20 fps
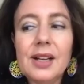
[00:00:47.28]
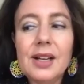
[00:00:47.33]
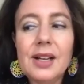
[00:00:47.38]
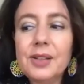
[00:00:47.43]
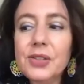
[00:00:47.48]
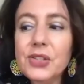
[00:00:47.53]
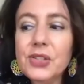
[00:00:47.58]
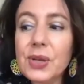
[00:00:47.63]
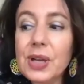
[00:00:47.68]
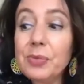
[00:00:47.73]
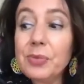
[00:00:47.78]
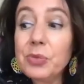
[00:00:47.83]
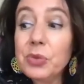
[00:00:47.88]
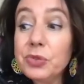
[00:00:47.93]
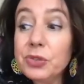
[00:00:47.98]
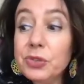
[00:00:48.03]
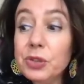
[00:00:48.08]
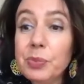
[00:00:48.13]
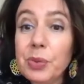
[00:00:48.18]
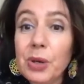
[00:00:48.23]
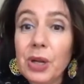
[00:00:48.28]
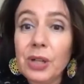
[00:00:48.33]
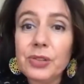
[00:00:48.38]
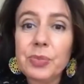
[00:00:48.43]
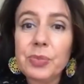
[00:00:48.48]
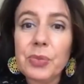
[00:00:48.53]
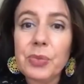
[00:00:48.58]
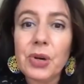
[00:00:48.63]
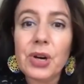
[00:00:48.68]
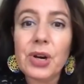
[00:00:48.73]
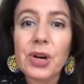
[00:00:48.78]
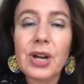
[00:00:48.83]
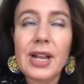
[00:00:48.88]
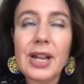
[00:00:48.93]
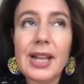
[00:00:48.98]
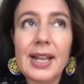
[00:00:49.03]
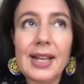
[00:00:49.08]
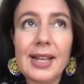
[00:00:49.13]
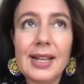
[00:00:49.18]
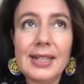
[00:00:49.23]
So I moved to Baltimore
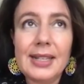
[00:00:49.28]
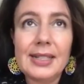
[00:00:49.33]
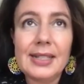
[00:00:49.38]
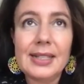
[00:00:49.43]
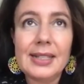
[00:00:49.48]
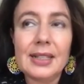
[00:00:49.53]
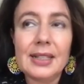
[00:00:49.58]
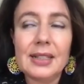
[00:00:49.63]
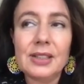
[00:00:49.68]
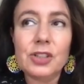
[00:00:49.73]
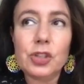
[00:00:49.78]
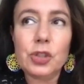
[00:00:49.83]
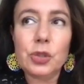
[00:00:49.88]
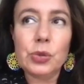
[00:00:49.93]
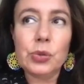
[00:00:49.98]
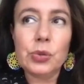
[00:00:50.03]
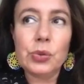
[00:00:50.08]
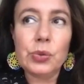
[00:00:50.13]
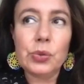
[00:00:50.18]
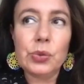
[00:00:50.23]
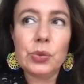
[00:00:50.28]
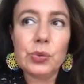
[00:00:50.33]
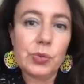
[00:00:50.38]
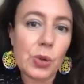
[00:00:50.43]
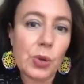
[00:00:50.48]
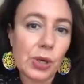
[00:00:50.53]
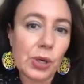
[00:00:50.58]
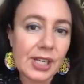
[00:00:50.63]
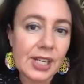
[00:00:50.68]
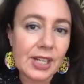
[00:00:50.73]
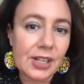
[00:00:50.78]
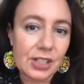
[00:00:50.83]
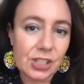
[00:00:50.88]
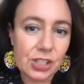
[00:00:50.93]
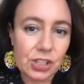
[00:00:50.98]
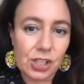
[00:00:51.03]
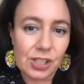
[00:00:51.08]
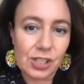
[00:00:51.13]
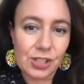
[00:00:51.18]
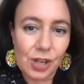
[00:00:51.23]
and to work here
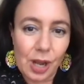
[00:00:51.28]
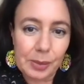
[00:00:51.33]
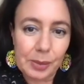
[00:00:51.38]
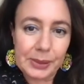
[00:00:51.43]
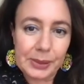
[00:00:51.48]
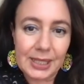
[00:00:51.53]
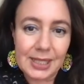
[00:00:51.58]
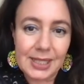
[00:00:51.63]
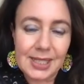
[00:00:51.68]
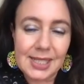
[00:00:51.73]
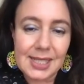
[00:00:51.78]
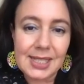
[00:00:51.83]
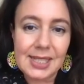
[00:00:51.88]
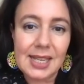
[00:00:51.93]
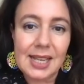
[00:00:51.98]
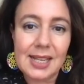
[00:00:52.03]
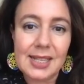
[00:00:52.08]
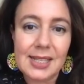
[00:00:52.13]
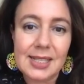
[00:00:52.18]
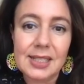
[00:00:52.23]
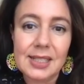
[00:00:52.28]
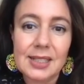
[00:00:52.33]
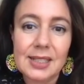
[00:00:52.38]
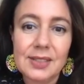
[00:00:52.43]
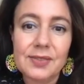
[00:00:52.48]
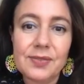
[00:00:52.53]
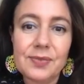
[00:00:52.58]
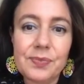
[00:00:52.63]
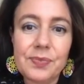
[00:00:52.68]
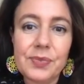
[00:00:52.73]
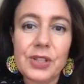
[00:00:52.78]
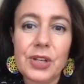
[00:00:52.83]
at Johns Hopkins as a